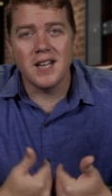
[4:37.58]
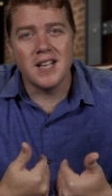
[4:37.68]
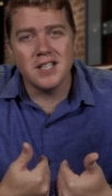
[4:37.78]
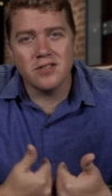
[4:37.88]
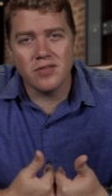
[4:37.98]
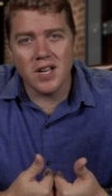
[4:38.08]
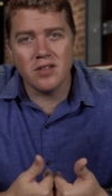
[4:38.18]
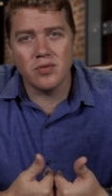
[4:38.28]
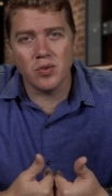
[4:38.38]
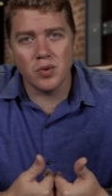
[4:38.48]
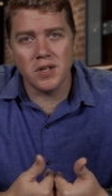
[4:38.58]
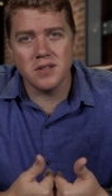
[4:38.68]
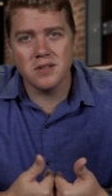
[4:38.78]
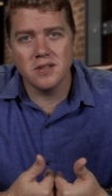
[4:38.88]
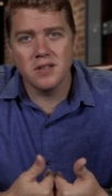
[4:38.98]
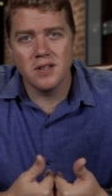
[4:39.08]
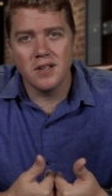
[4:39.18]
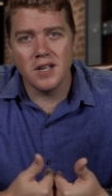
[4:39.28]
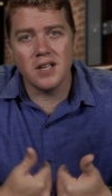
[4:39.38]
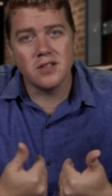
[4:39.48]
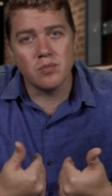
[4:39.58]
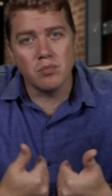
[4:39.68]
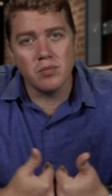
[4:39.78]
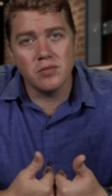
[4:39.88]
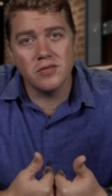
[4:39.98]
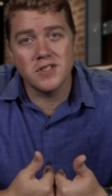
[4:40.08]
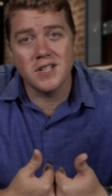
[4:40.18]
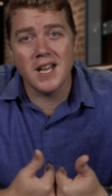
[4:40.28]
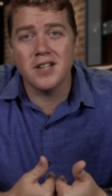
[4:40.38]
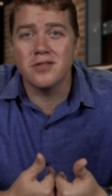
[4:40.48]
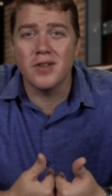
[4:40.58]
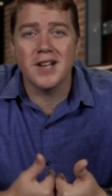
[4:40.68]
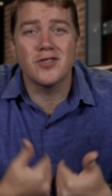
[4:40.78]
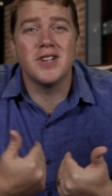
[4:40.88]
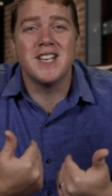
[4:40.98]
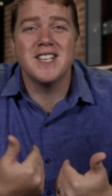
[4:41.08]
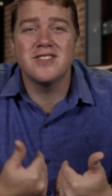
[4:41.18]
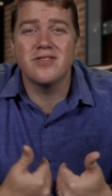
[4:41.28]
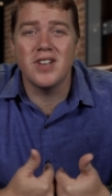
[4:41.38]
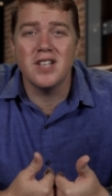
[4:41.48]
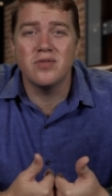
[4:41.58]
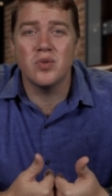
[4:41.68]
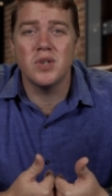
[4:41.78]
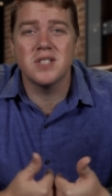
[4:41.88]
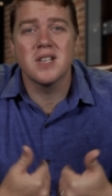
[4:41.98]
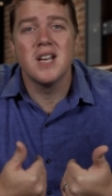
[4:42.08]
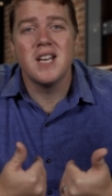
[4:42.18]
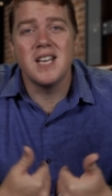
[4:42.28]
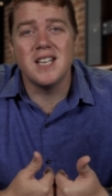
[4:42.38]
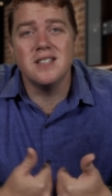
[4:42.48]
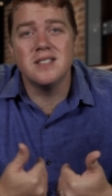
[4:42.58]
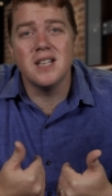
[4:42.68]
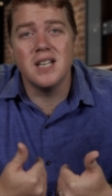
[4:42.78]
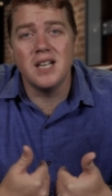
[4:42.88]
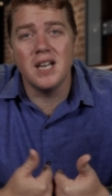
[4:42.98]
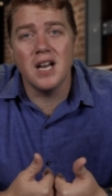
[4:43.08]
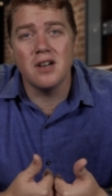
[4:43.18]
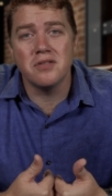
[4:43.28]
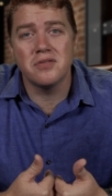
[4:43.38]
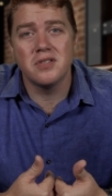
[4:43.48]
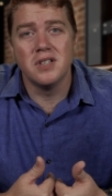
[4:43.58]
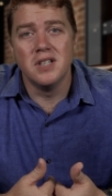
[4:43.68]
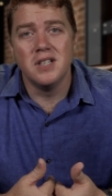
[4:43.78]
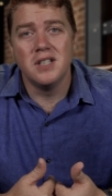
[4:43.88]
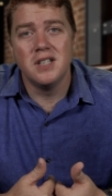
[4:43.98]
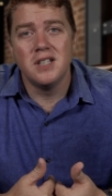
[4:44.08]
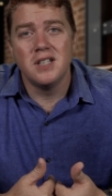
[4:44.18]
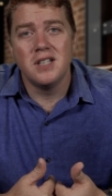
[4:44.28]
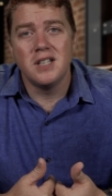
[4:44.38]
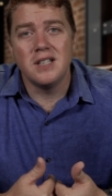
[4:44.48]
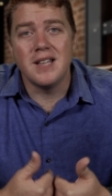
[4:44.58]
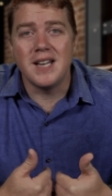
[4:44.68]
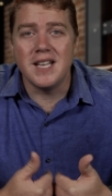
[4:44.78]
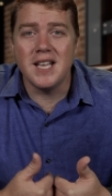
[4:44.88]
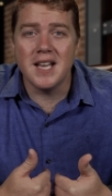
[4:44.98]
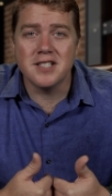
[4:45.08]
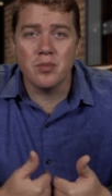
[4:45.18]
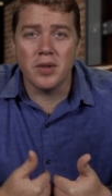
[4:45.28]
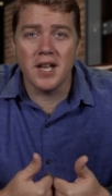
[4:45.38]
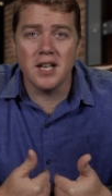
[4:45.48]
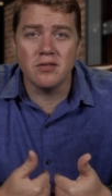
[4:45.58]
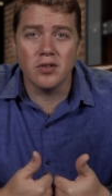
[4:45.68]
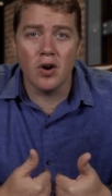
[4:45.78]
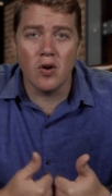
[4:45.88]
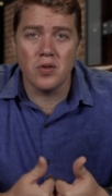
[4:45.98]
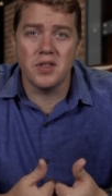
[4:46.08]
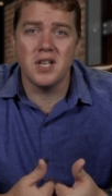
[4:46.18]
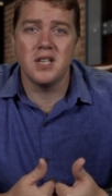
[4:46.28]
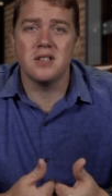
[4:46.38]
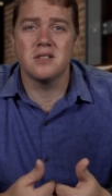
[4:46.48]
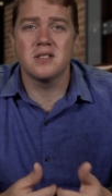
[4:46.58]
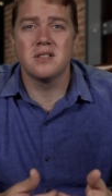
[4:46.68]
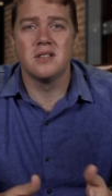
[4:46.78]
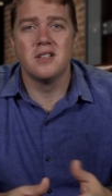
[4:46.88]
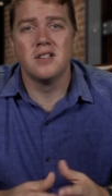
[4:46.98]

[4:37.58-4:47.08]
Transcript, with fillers: that his faithfulness is satisfactory, his faithfulness is enough, and that he has a plan for all things.